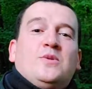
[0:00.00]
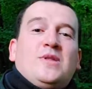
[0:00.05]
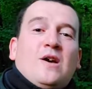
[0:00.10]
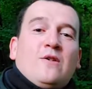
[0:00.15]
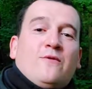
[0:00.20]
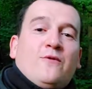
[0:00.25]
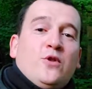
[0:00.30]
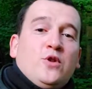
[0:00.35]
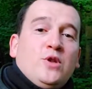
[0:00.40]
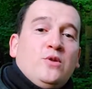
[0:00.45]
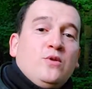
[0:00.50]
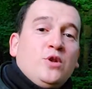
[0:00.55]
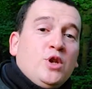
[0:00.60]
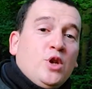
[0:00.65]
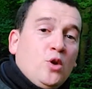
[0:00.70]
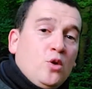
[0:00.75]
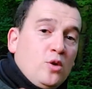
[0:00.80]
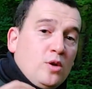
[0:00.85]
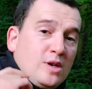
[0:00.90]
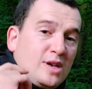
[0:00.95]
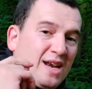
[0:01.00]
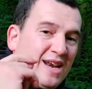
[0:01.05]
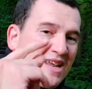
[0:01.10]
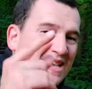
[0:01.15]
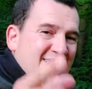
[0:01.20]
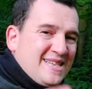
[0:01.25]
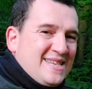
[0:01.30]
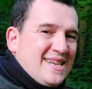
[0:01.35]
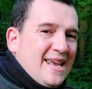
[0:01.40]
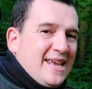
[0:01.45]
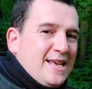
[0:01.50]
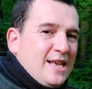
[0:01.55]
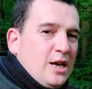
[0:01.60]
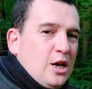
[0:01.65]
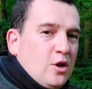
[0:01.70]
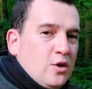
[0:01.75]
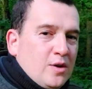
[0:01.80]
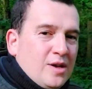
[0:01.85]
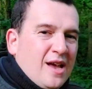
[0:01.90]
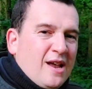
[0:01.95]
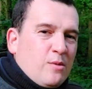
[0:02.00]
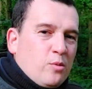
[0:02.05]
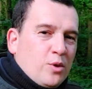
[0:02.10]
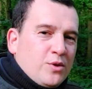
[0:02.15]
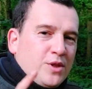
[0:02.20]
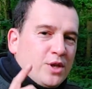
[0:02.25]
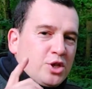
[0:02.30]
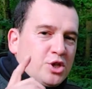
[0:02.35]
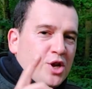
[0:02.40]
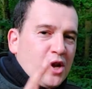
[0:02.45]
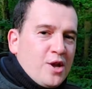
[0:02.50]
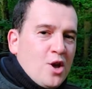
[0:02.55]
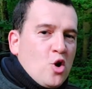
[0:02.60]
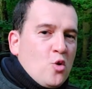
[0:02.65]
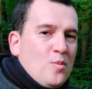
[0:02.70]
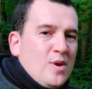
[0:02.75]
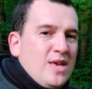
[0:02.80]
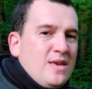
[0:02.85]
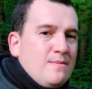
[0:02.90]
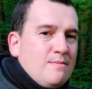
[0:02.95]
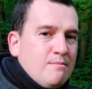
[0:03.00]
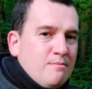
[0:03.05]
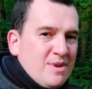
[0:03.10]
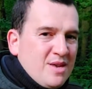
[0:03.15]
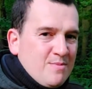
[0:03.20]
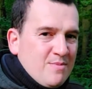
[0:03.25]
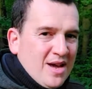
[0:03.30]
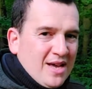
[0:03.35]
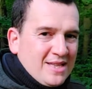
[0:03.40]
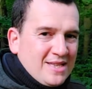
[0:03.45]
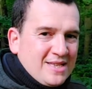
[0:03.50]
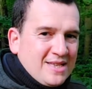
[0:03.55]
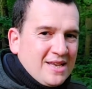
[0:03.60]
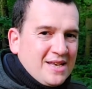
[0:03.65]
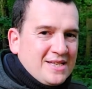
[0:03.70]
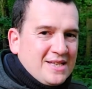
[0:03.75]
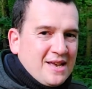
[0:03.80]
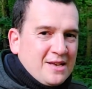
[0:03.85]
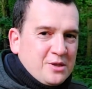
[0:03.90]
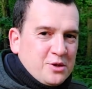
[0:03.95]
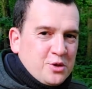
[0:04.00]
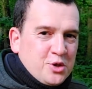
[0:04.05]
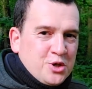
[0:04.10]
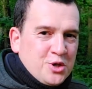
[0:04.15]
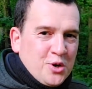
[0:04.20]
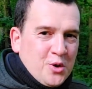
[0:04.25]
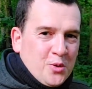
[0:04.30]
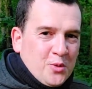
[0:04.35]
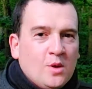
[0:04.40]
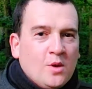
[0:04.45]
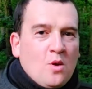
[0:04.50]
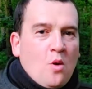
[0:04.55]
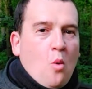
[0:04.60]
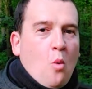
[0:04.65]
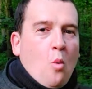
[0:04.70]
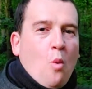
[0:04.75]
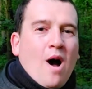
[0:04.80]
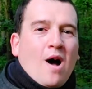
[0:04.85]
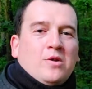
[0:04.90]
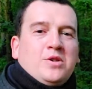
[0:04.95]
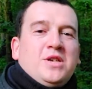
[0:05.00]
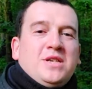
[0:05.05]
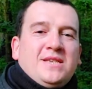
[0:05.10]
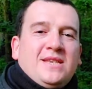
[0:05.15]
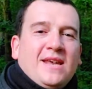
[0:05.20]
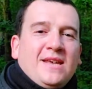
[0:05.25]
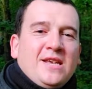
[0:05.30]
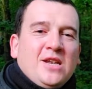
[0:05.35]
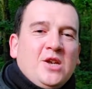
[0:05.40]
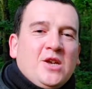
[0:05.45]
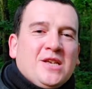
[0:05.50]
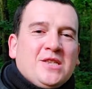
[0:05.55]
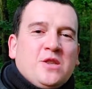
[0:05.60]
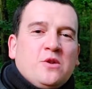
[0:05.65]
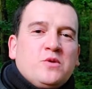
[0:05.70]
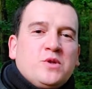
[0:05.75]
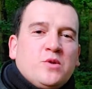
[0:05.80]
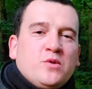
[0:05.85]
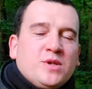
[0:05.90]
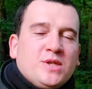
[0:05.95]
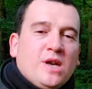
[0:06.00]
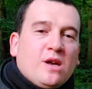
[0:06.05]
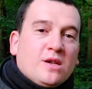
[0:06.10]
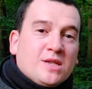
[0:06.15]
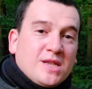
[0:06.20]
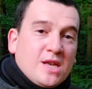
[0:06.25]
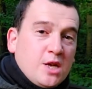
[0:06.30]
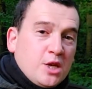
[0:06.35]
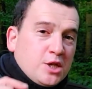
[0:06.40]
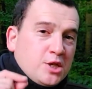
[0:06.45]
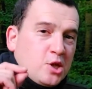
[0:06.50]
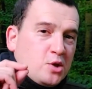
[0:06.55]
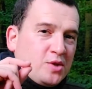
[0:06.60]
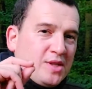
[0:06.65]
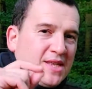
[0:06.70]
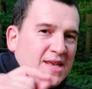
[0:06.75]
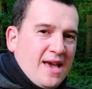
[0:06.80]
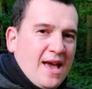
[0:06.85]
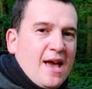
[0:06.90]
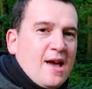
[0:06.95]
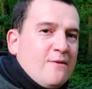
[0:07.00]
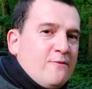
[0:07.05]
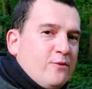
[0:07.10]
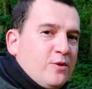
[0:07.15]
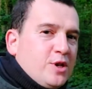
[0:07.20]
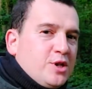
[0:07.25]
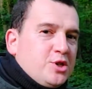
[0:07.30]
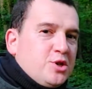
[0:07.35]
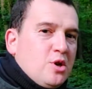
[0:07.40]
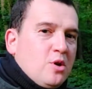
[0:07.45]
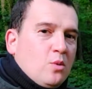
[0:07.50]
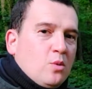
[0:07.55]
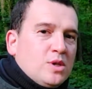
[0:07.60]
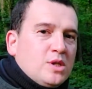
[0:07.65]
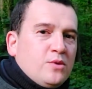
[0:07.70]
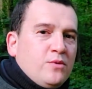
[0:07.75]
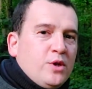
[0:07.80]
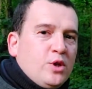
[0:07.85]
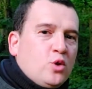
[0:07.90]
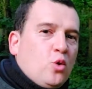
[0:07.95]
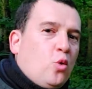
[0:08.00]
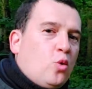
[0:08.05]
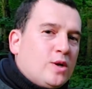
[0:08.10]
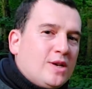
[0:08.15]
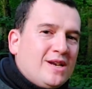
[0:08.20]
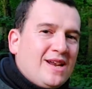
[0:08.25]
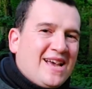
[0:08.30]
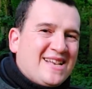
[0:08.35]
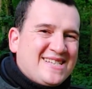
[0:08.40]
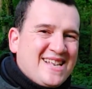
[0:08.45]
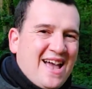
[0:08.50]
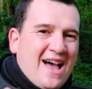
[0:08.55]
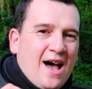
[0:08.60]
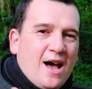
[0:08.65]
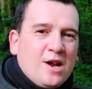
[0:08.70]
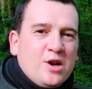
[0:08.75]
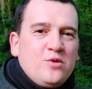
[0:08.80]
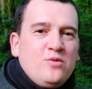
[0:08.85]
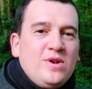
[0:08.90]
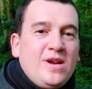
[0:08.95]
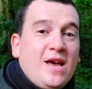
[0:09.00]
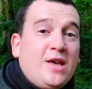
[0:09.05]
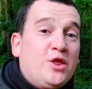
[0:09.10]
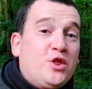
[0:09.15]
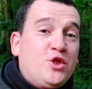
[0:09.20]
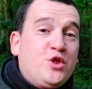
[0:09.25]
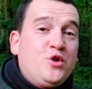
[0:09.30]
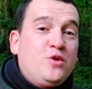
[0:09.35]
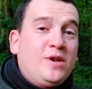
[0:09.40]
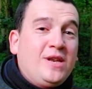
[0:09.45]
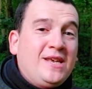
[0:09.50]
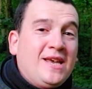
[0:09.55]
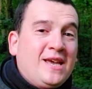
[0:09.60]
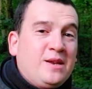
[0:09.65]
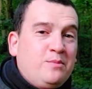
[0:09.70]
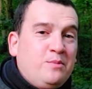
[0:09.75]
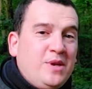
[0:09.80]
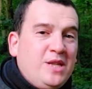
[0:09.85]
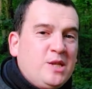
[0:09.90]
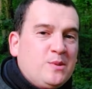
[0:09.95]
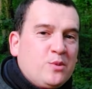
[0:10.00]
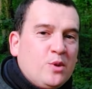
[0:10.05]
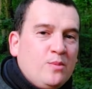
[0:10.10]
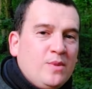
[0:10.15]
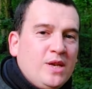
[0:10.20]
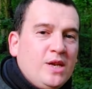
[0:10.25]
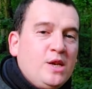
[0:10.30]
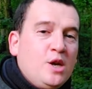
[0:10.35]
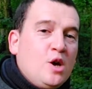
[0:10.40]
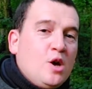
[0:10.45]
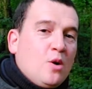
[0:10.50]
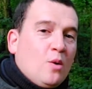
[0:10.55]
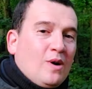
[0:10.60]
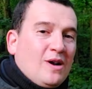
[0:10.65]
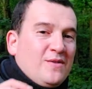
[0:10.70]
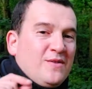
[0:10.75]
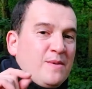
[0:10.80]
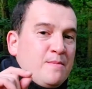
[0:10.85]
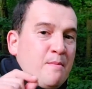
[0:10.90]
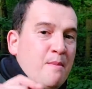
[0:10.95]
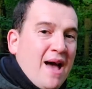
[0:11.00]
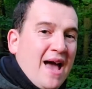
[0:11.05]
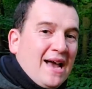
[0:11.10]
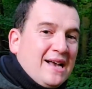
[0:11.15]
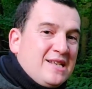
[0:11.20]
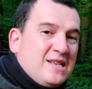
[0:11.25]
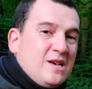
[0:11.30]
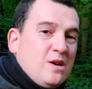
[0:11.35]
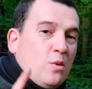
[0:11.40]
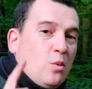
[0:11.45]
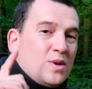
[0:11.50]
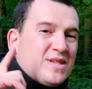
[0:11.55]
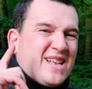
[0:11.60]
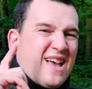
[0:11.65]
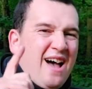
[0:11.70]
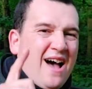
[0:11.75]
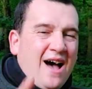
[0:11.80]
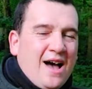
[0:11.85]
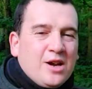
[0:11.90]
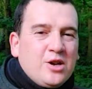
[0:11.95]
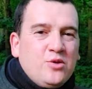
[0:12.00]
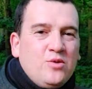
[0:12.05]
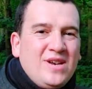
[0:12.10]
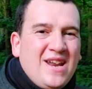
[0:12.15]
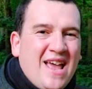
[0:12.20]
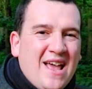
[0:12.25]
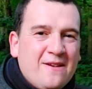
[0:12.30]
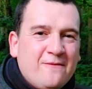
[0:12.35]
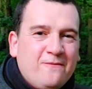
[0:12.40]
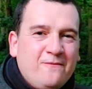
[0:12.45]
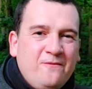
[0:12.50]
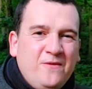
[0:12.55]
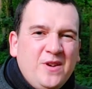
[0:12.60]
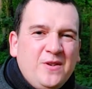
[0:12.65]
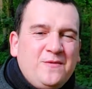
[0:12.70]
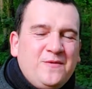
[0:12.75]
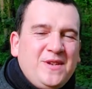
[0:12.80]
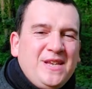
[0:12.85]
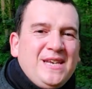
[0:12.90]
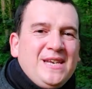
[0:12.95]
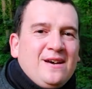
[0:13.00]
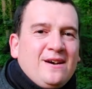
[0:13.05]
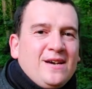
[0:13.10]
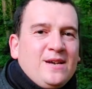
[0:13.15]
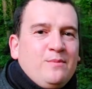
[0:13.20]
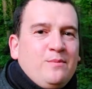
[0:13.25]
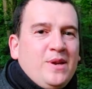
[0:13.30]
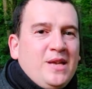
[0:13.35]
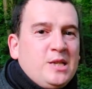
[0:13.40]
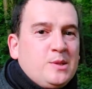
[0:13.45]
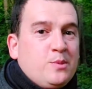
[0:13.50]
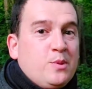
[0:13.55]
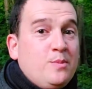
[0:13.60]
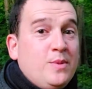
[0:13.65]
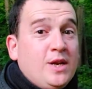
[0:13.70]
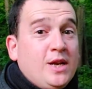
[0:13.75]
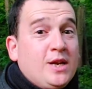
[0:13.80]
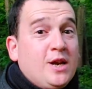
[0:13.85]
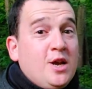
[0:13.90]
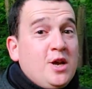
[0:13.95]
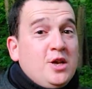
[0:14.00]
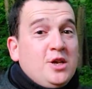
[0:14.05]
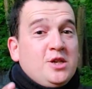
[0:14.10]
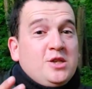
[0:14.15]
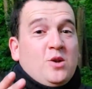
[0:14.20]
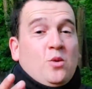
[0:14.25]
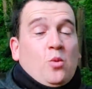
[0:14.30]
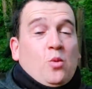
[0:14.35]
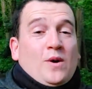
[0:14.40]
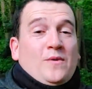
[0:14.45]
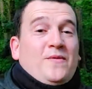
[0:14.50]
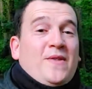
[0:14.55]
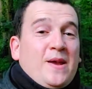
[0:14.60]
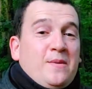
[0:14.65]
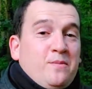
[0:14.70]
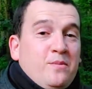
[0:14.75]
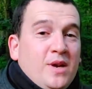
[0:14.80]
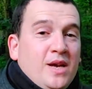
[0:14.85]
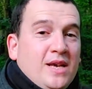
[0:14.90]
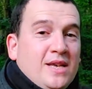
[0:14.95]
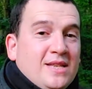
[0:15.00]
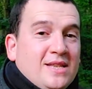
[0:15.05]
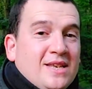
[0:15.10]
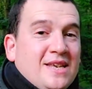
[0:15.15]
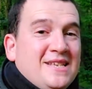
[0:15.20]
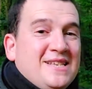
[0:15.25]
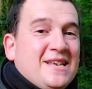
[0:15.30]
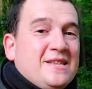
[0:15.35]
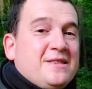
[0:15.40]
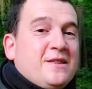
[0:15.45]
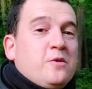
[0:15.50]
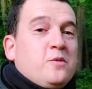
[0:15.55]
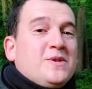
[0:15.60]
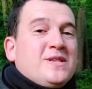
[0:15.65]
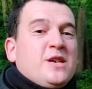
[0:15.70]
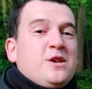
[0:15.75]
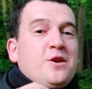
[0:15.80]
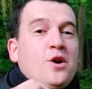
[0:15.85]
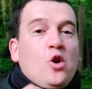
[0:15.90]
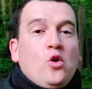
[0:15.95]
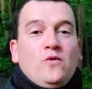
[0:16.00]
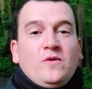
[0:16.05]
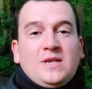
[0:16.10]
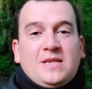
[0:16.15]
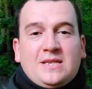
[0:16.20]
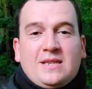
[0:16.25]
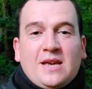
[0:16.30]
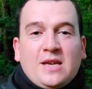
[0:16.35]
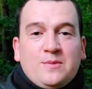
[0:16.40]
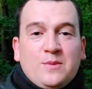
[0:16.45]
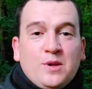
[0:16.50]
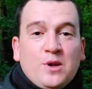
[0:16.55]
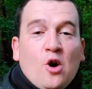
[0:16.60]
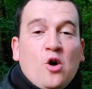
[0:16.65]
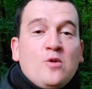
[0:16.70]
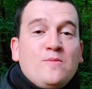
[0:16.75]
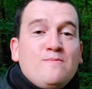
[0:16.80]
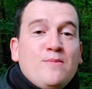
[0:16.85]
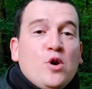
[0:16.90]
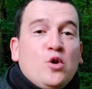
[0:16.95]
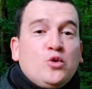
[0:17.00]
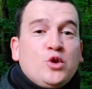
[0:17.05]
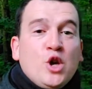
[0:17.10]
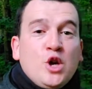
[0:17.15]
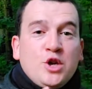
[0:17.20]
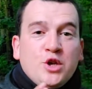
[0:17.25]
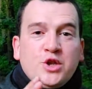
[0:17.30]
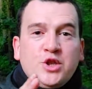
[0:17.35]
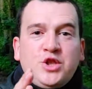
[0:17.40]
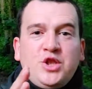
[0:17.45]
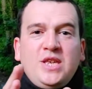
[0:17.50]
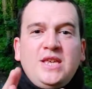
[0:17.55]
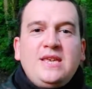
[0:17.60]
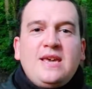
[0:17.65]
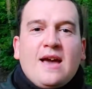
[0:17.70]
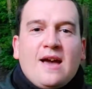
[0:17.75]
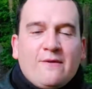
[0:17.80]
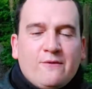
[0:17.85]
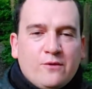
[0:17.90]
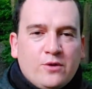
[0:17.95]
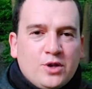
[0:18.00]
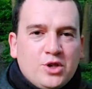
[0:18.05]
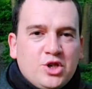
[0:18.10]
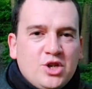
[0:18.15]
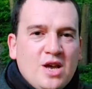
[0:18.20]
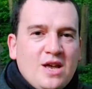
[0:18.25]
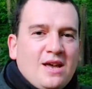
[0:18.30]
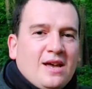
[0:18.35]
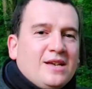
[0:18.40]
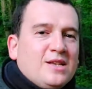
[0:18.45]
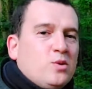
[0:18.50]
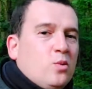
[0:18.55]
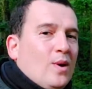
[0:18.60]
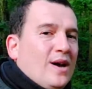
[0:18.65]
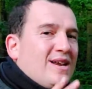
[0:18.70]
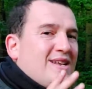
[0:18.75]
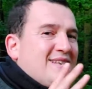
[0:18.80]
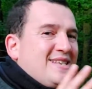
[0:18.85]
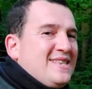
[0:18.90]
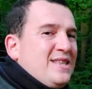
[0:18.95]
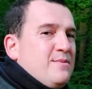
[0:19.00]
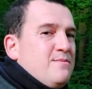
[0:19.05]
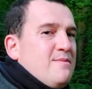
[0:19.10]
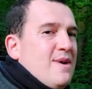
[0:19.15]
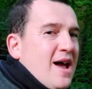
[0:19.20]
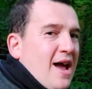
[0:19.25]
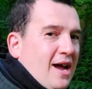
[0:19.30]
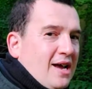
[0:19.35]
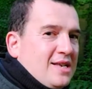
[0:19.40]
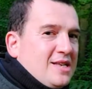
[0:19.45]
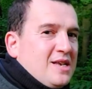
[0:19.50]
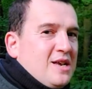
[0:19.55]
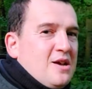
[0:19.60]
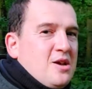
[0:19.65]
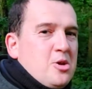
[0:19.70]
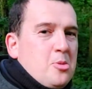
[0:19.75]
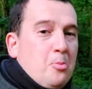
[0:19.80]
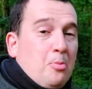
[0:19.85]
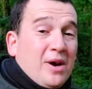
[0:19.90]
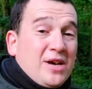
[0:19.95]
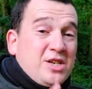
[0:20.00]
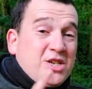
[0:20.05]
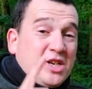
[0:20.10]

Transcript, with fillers: without further ado, let's take a look at what the Xiaomi Mi Band 6 has to show. Wow, just take a look at those results. So the average was recorded as 138 beats per minute, while the max was 159 beats per minute. So what that means is that there was an overstatement on both the average as well as the max by